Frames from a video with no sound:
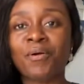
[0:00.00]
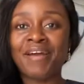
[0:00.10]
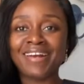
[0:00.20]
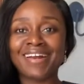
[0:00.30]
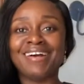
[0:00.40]

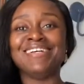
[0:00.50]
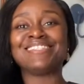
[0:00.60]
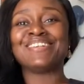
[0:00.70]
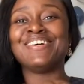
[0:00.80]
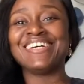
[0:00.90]
right now.
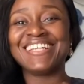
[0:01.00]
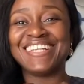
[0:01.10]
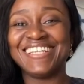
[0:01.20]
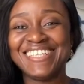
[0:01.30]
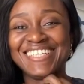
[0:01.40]
So
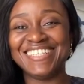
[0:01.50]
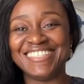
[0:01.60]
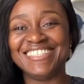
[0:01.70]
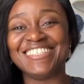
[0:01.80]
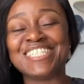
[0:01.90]

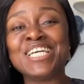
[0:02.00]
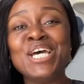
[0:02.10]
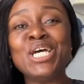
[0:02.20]
just